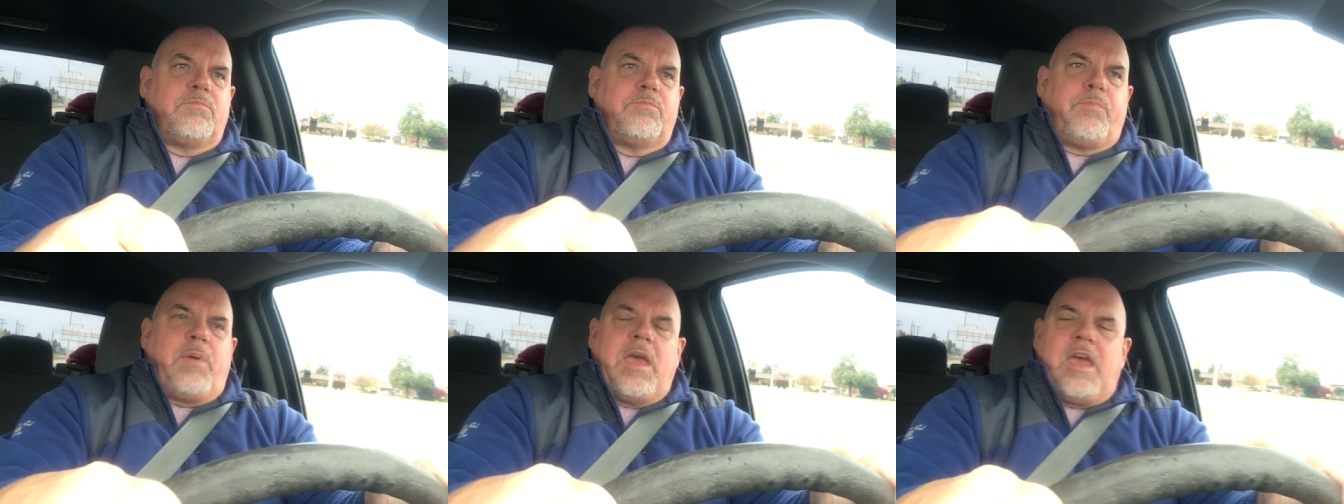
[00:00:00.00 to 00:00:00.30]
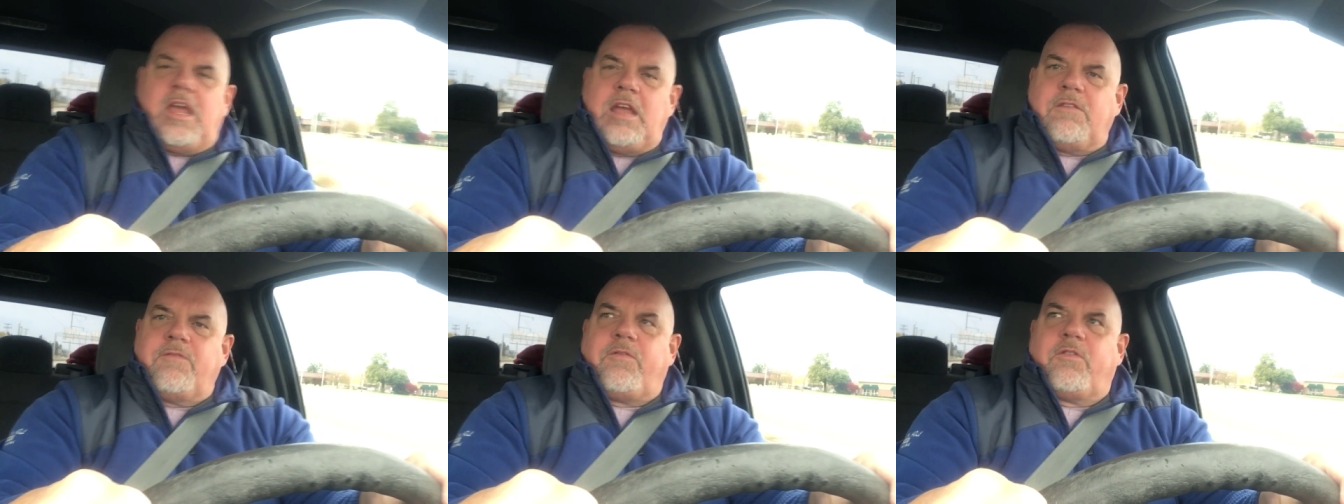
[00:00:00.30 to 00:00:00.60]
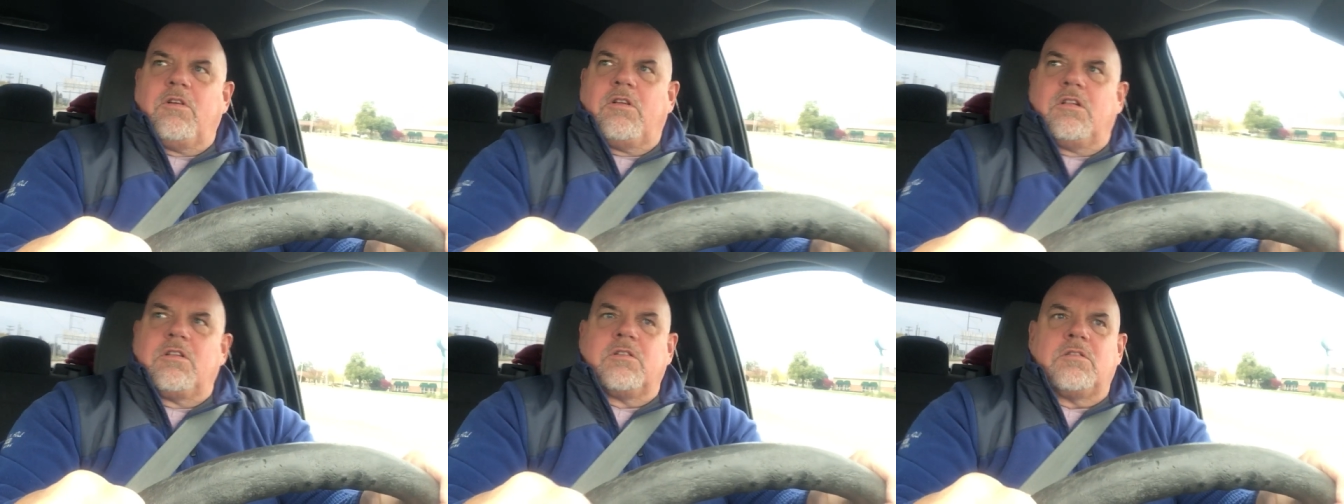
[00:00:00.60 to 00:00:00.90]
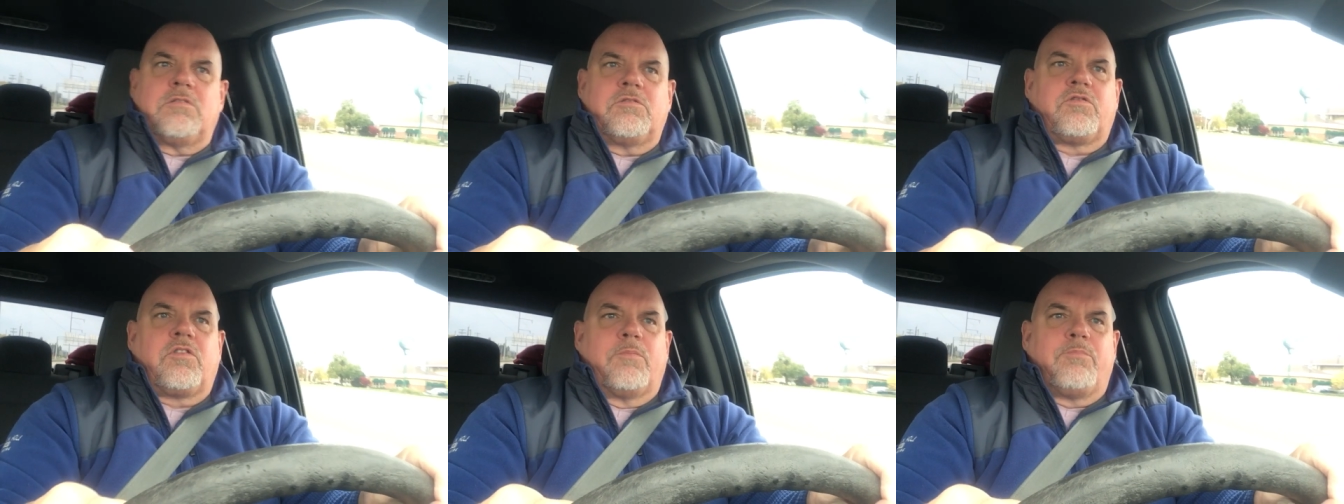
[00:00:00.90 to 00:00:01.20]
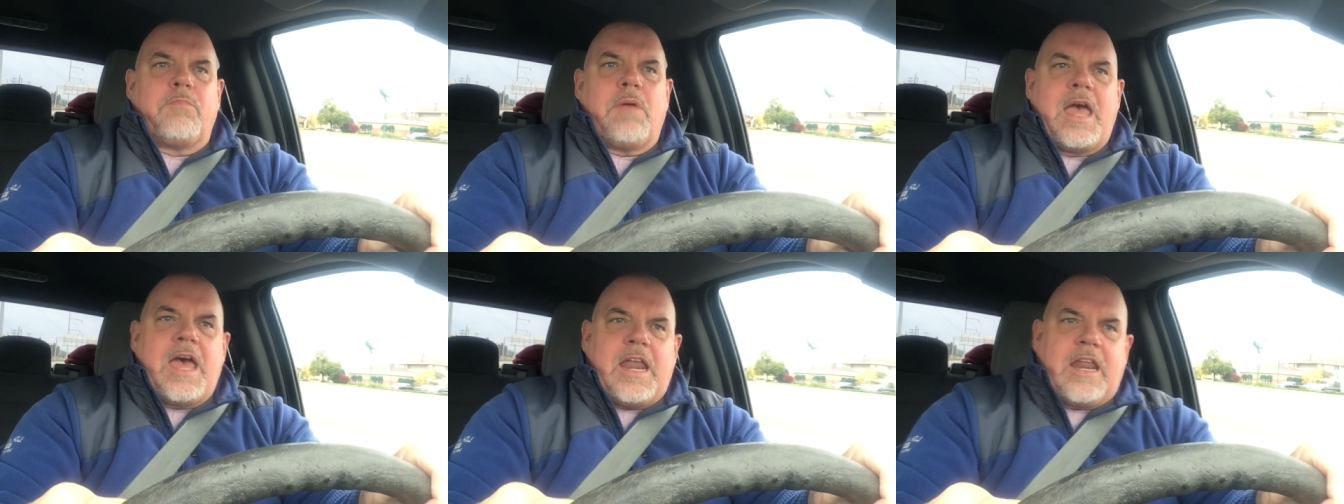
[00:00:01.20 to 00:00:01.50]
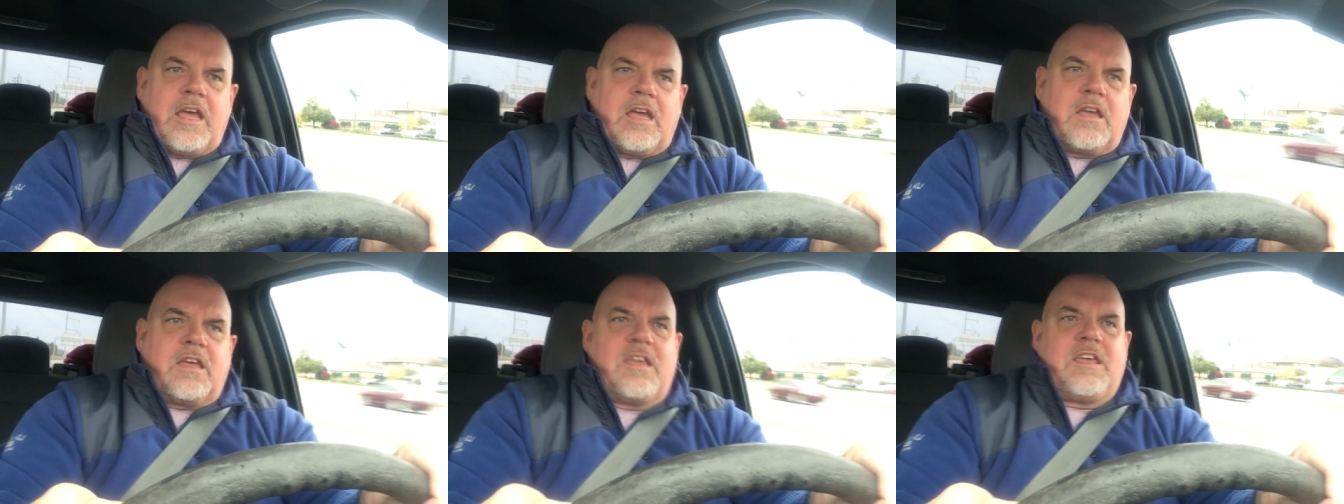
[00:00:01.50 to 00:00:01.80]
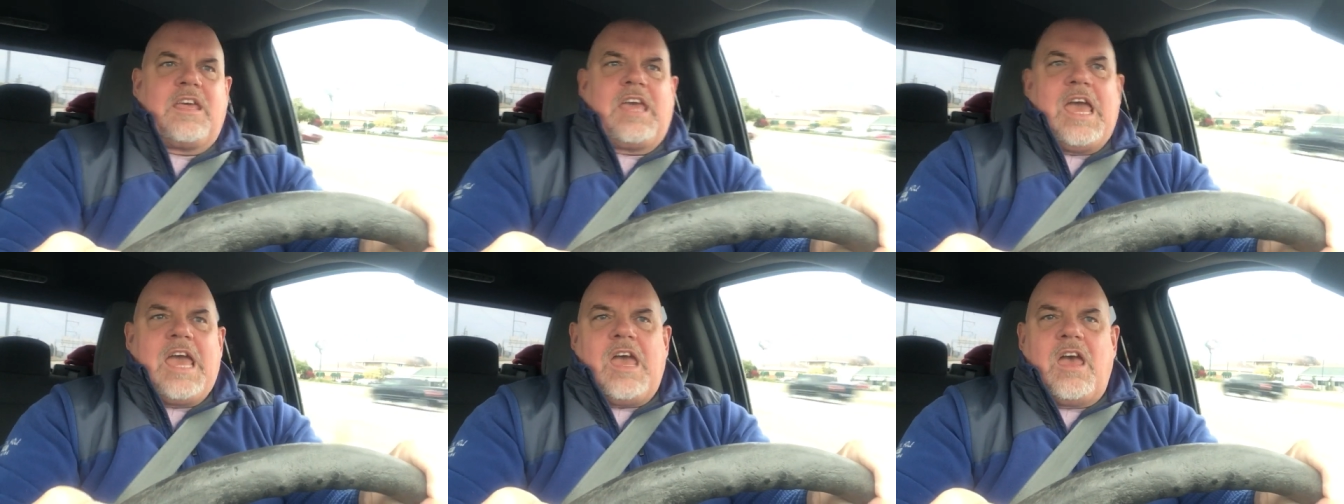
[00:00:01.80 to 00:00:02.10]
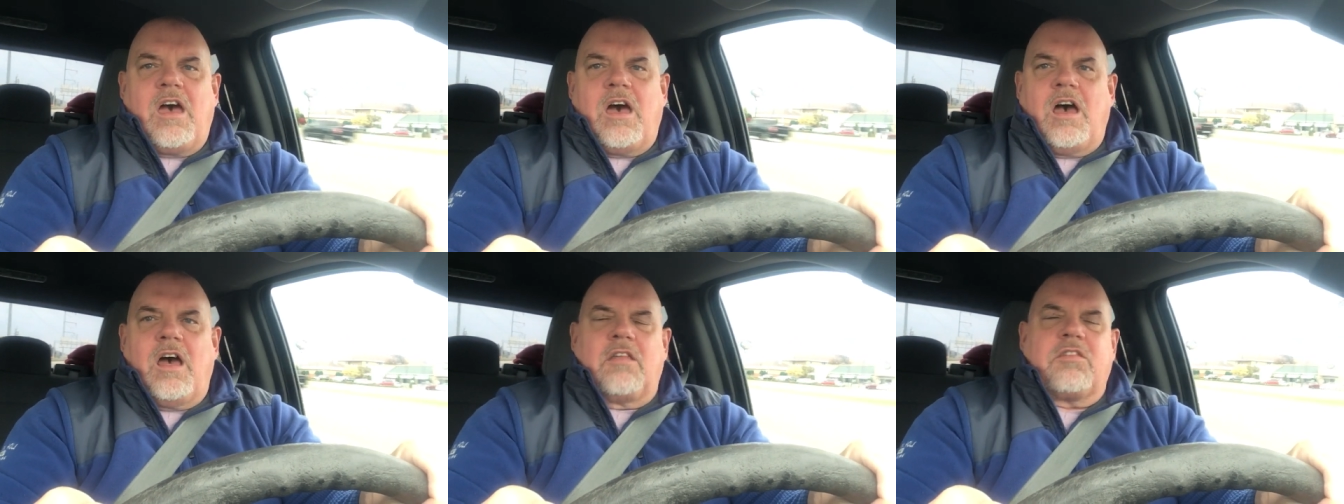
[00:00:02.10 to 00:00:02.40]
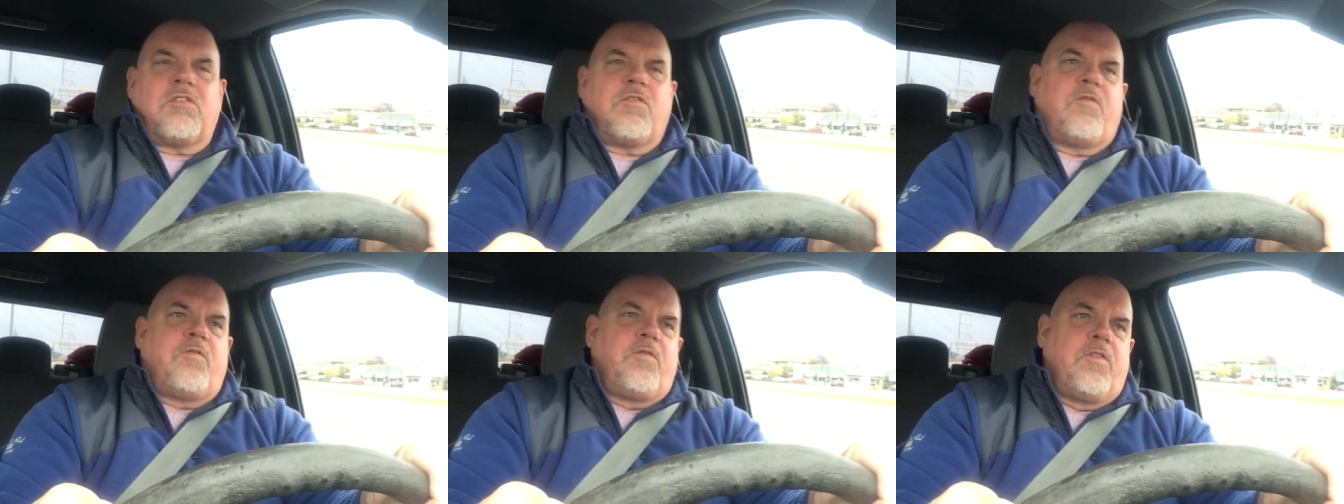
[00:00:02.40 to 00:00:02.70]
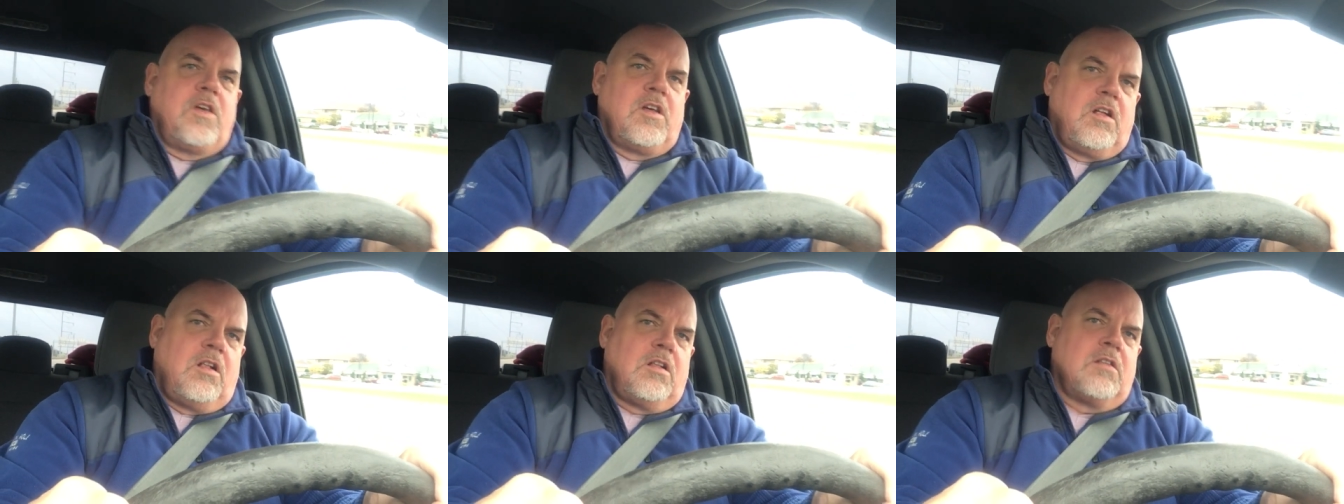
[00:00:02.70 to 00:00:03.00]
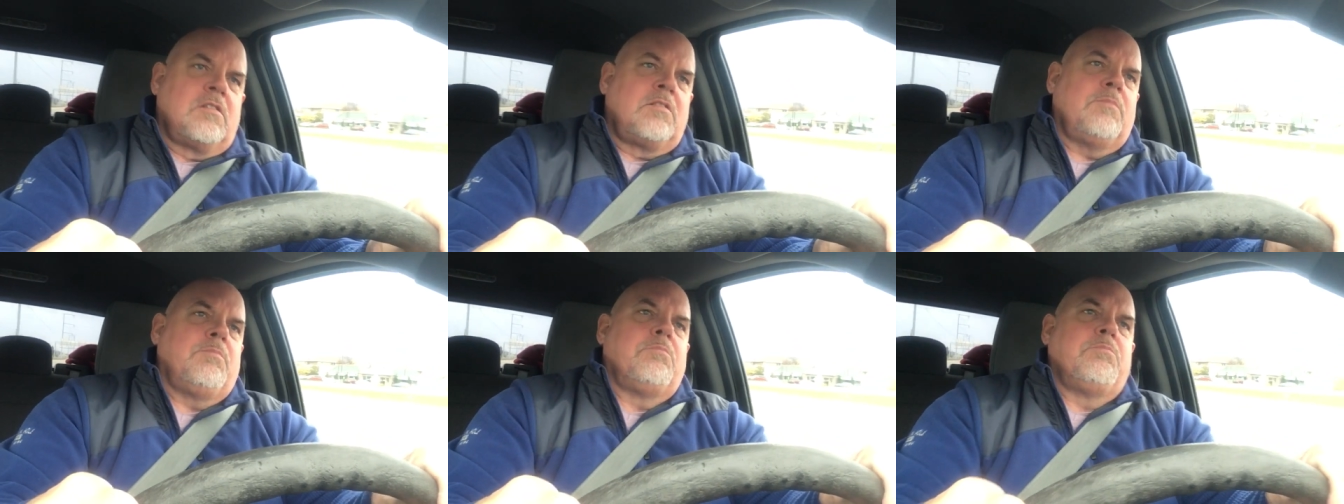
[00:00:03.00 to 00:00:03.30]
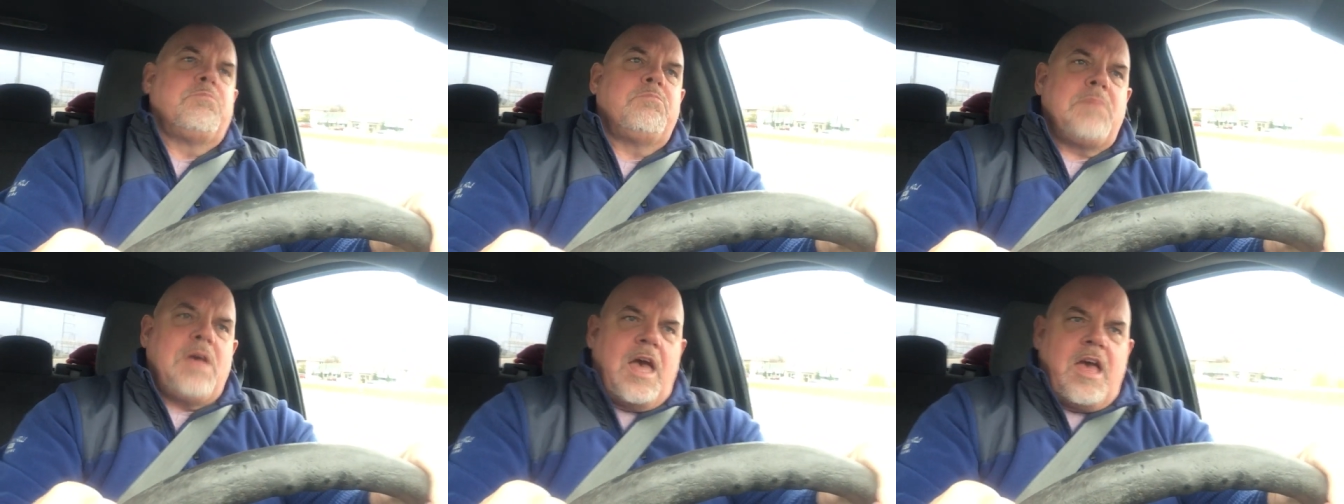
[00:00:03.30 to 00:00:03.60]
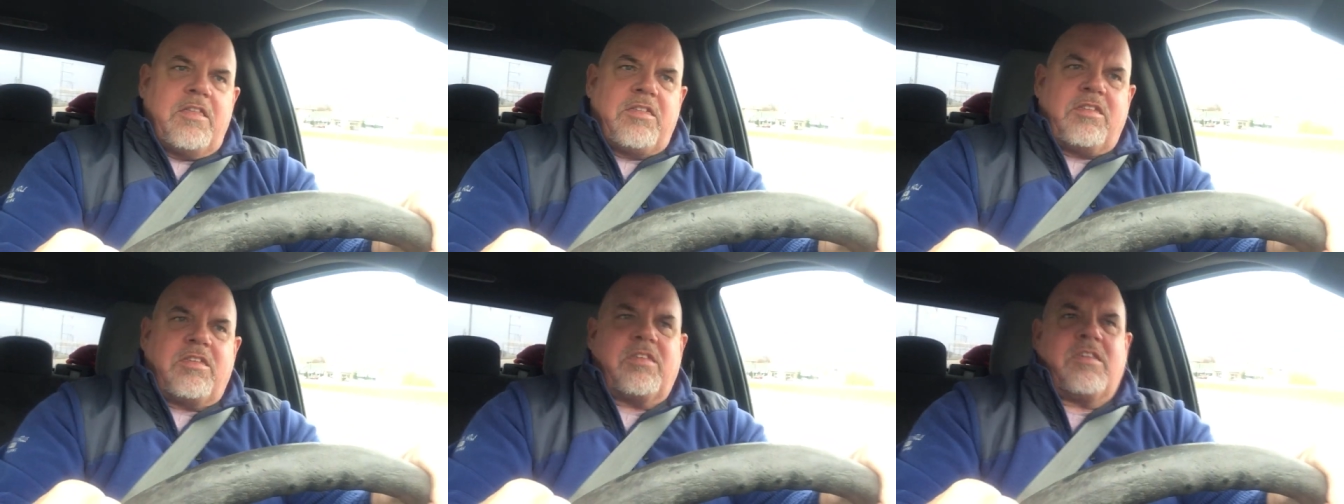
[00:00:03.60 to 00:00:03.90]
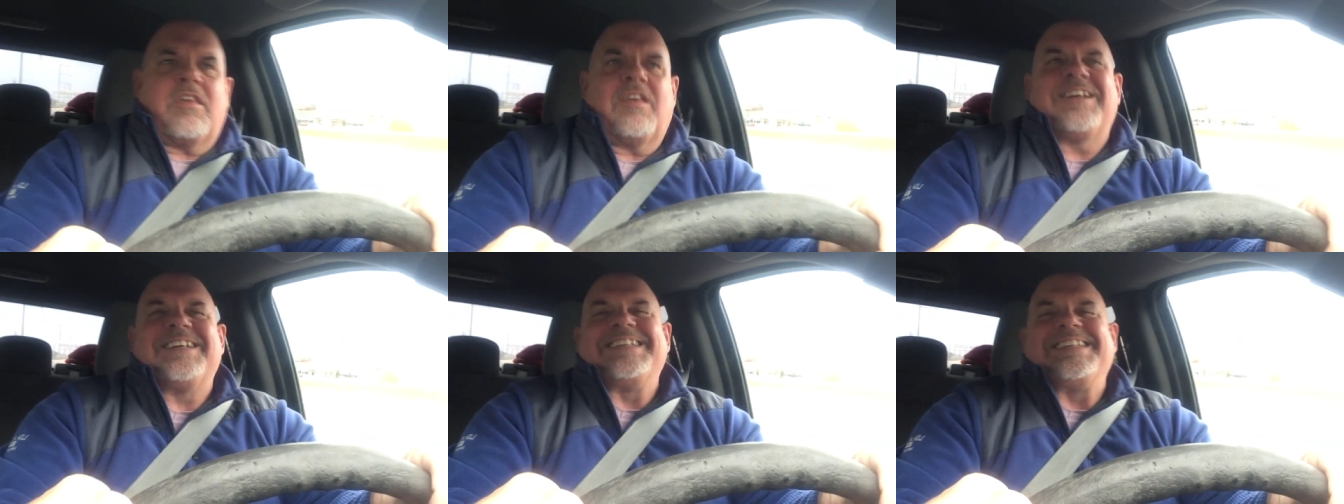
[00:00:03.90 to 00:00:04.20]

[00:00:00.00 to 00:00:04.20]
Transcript: painful, dramatic, chaos filled mess.